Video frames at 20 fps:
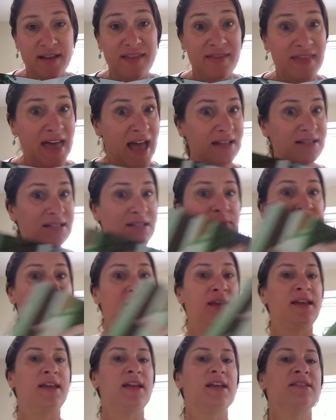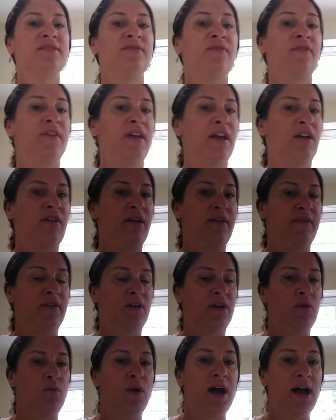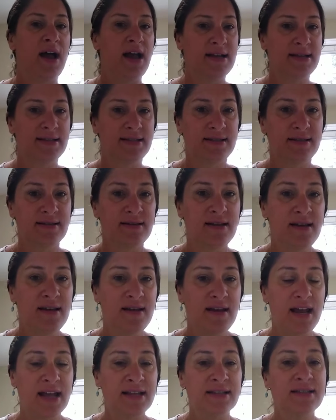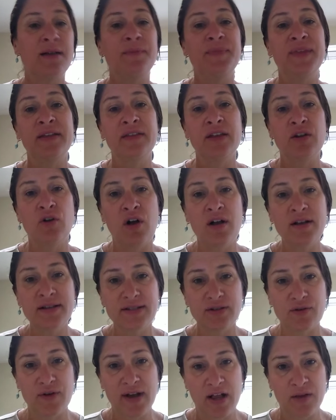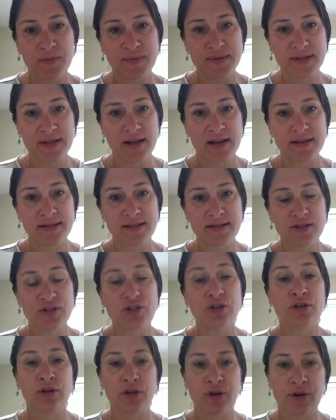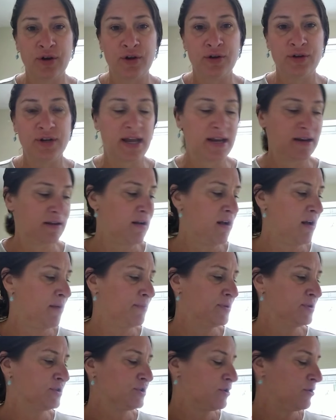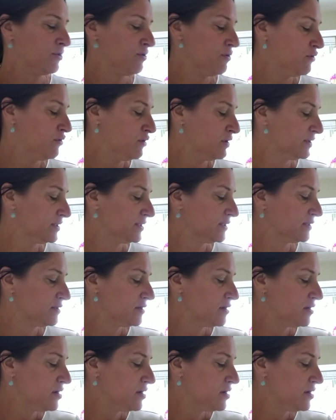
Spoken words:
That, to me, is very, very wise. and something that also helps us to learn and accomplish our goals.